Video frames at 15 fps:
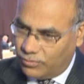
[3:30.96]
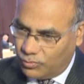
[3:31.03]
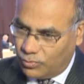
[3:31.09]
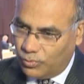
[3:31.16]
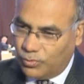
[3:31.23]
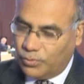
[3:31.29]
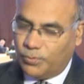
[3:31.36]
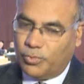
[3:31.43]

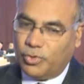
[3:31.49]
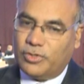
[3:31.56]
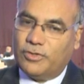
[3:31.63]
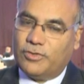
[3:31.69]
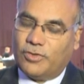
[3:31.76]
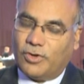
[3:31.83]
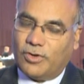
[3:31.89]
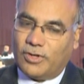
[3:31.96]
to put it
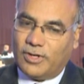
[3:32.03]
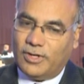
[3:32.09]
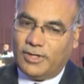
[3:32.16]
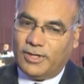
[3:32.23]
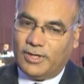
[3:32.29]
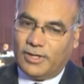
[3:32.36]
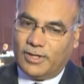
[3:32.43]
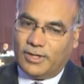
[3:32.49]

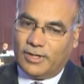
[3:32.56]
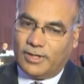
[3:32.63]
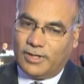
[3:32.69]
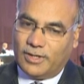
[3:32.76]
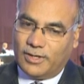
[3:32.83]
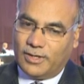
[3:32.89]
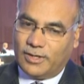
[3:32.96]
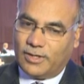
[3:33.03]
shortly,
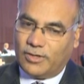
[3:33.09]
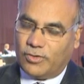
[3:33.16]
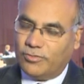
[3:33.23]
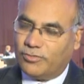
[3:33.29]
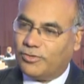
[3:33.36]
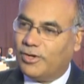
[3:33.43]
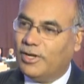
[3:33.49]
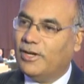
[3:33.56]

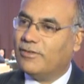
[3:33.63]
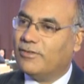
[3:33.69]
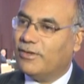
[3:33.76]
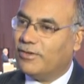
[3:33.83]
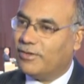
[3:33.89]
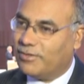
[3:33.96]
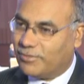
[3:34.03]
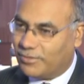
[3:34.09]
constraints
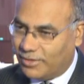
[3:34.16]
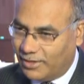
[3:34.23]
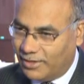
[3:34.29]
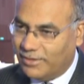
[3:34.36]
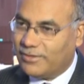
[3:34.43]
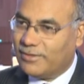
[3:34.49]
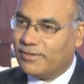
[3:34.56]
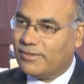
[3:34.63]
and
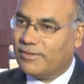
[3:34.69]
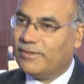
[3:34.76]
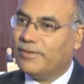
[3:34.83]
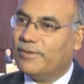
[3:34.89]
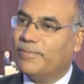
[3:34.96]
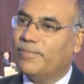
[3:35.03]
restraints,